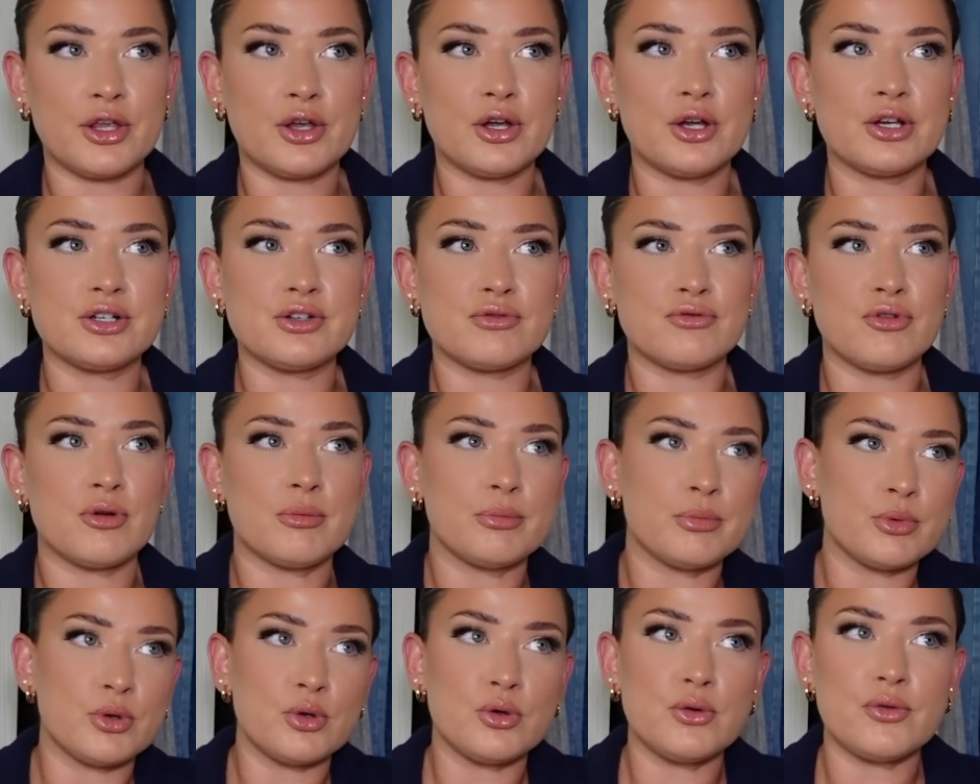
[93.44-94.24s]
you could
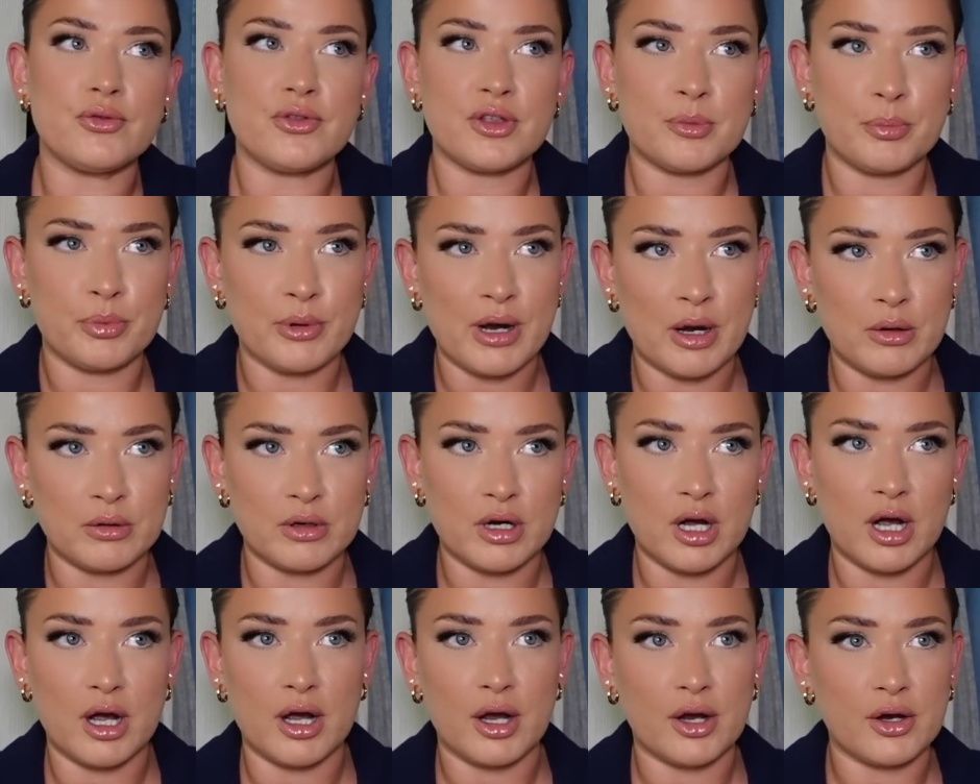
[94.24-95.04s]
remove the brown
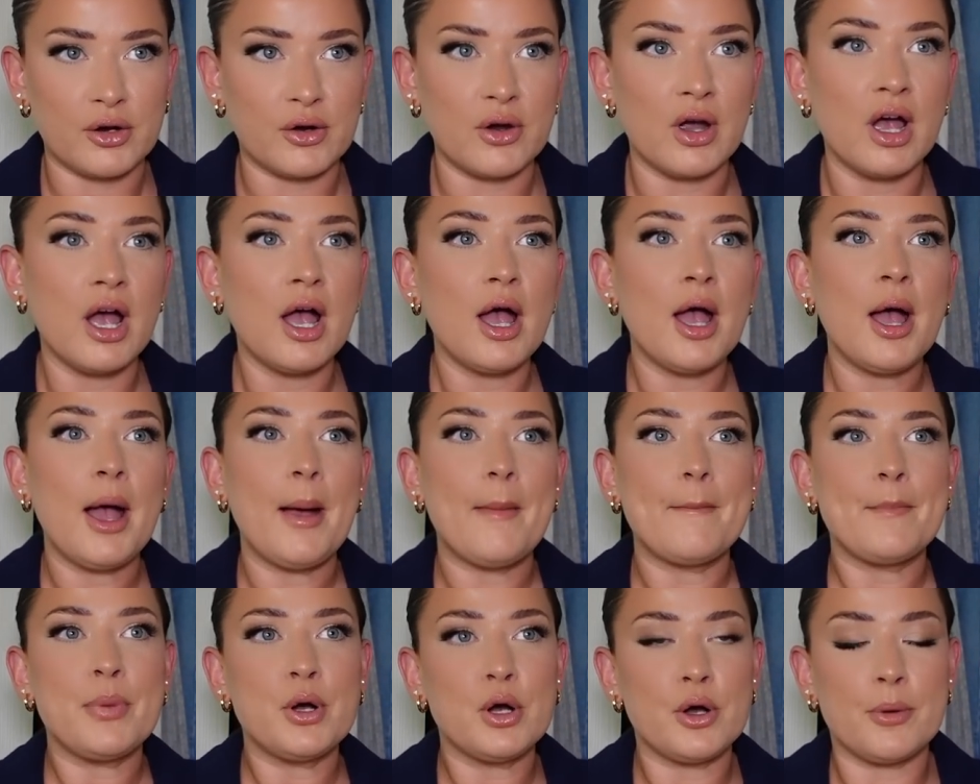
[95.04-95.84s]
coat,
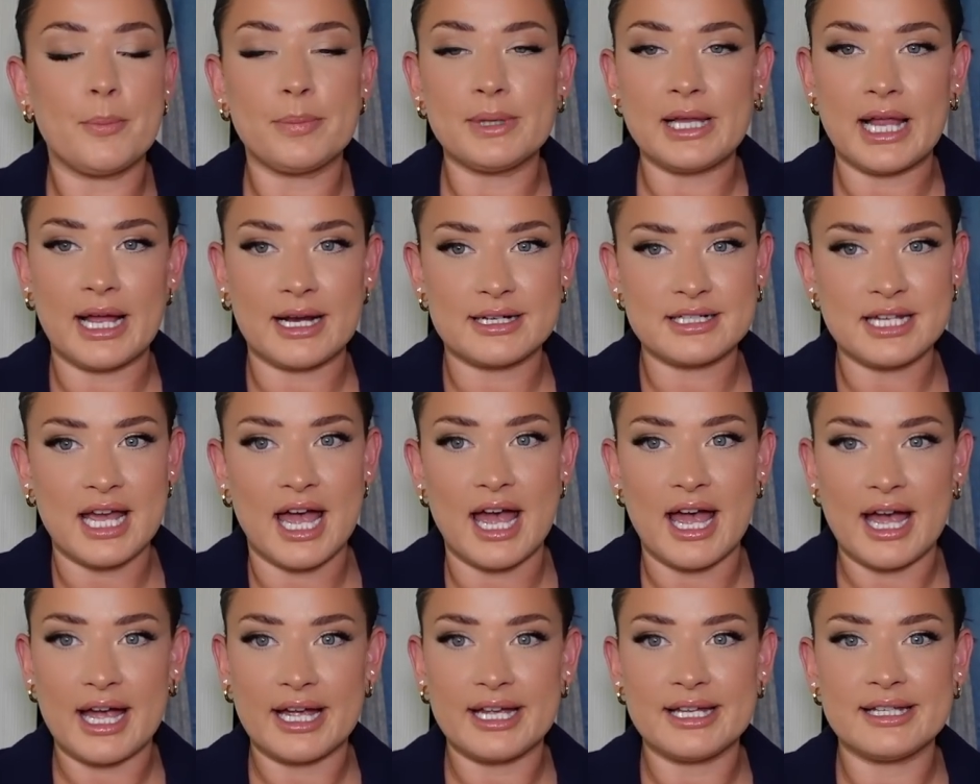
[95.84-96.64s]
put black
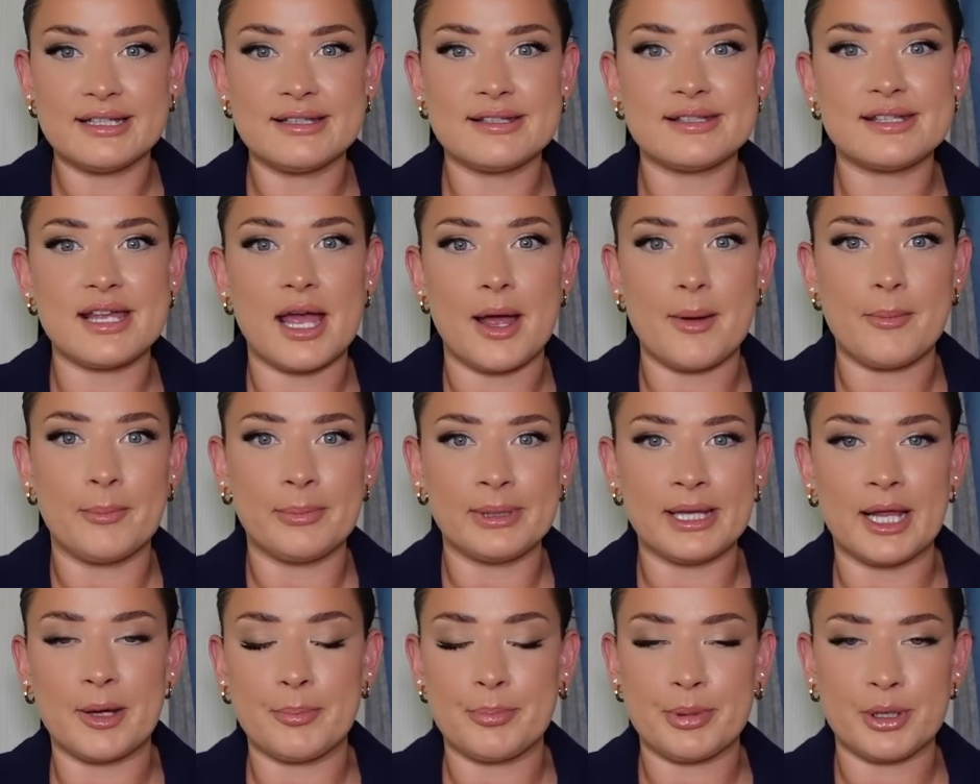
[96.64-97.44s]
tights and
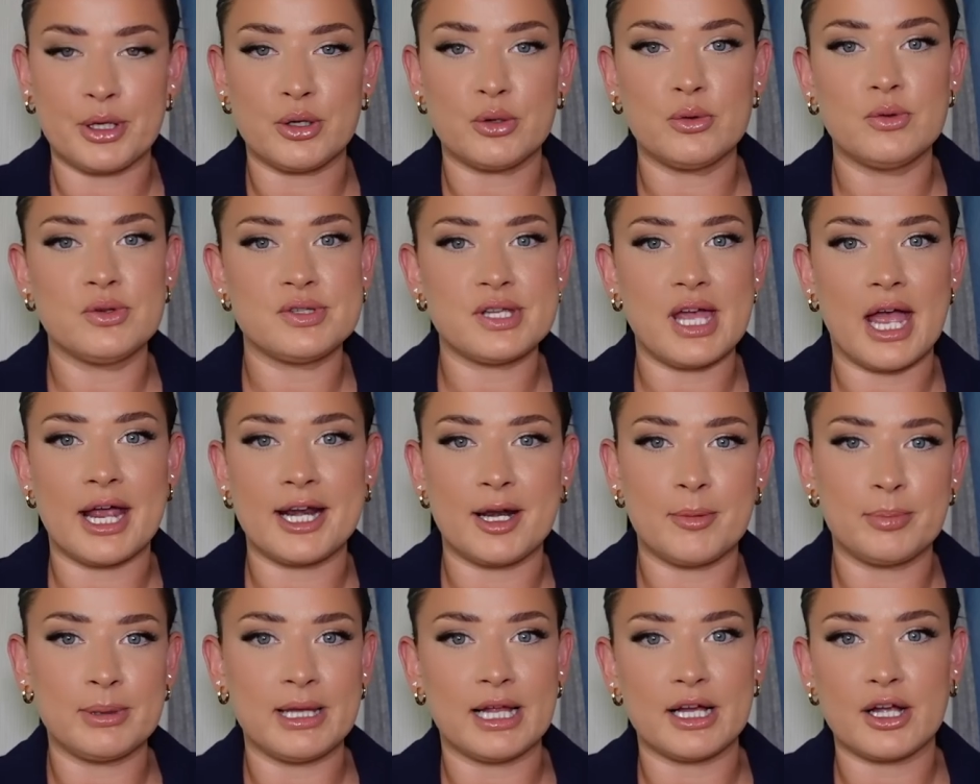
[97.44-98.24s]
black boots
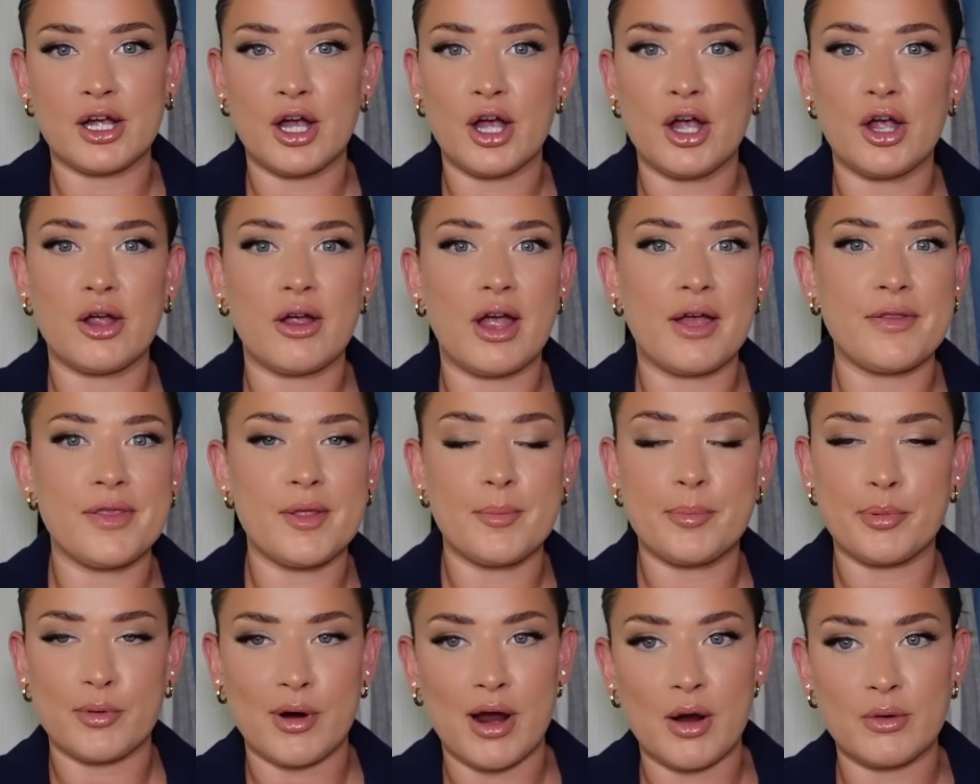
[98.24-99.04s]
and a black coat, and
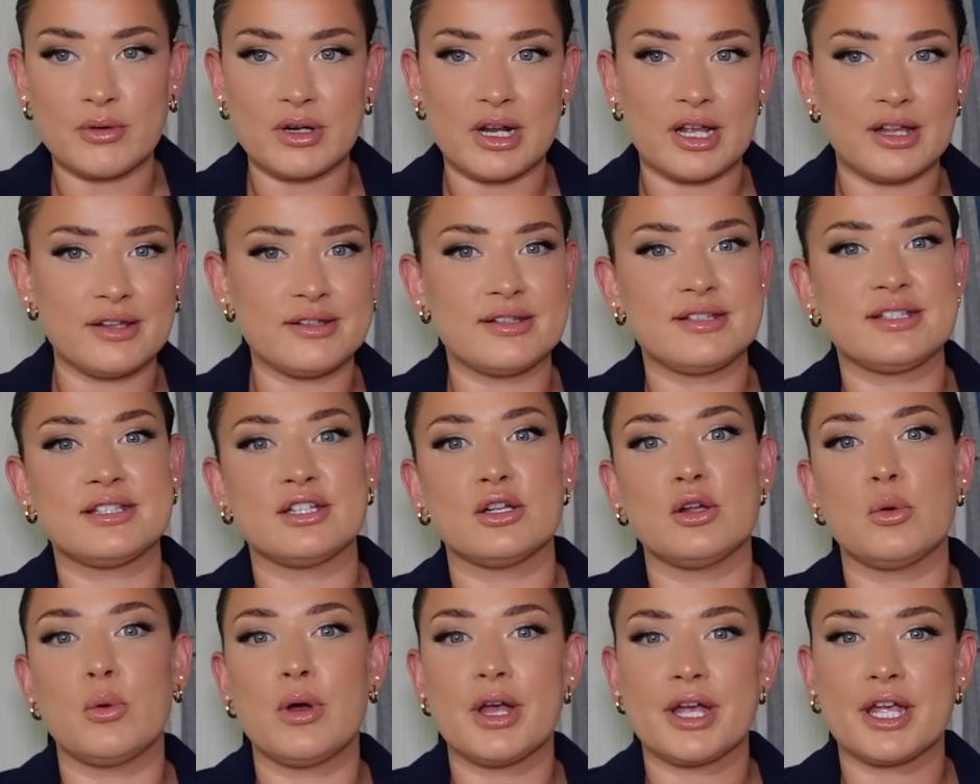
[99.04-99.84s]
the brown is
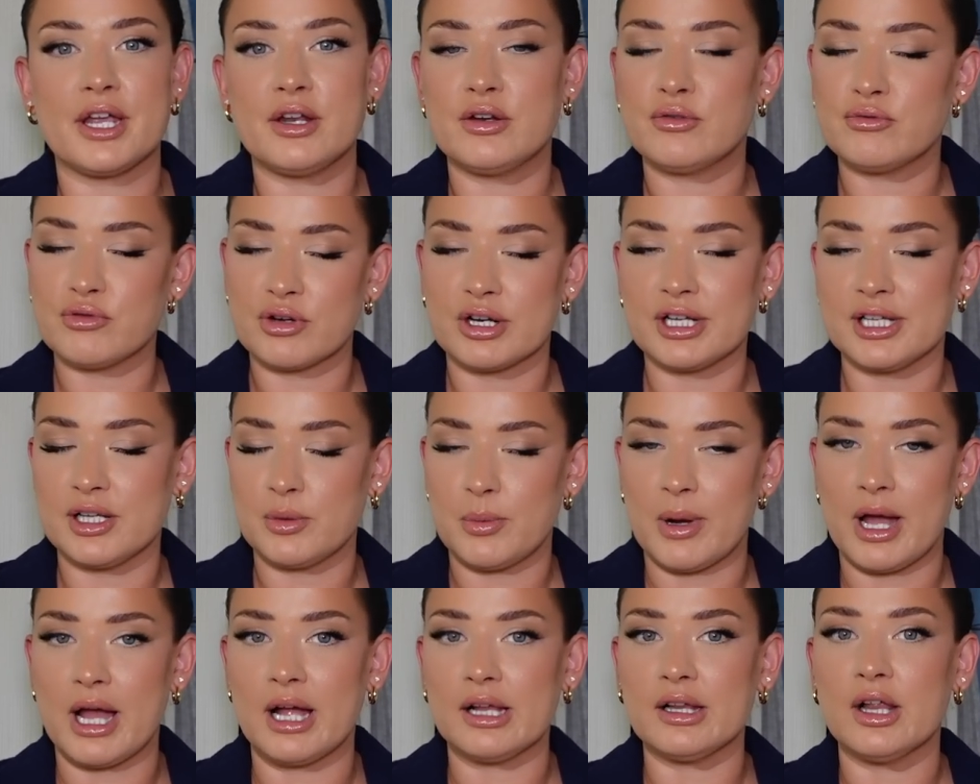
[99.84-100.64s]
still working really
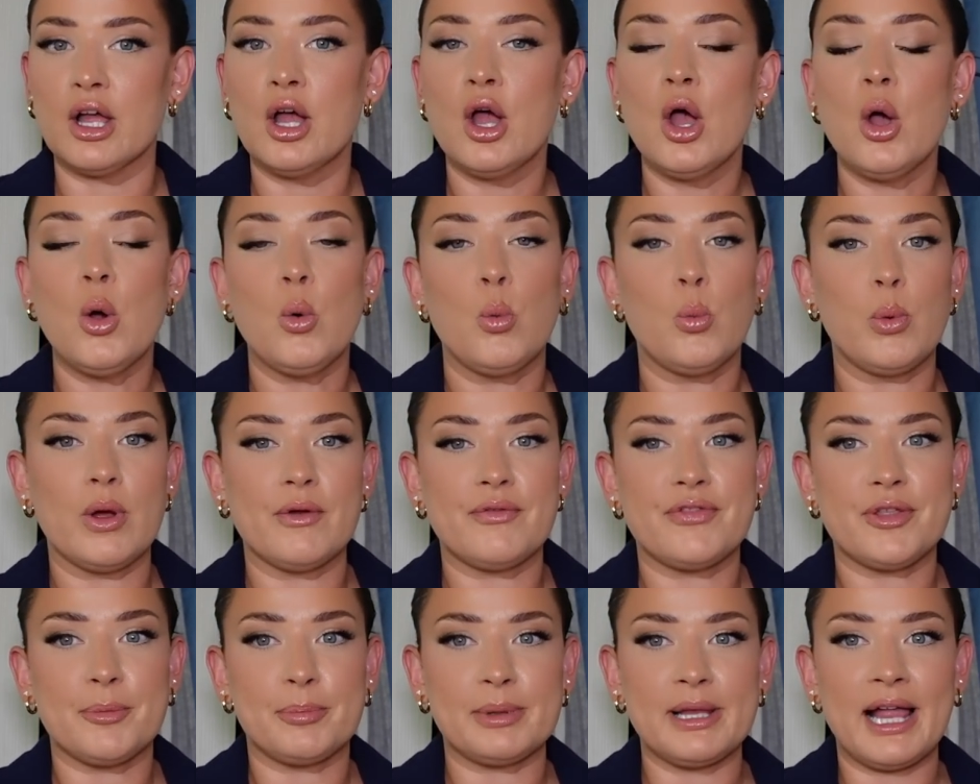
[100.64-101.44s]
well
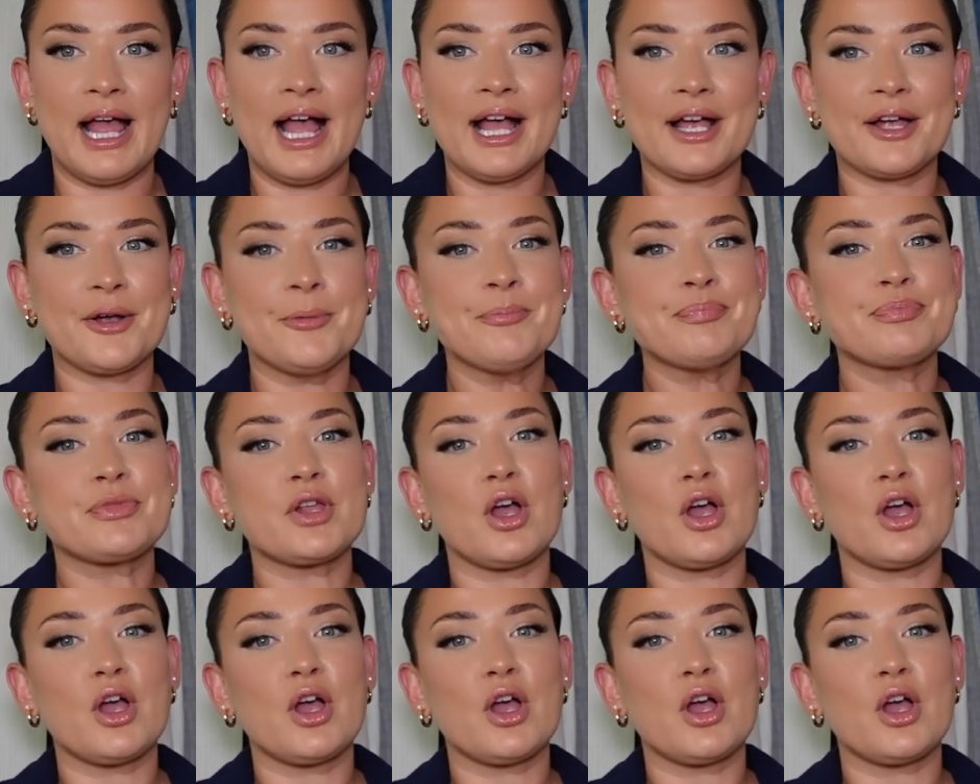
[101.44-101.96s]
with the black.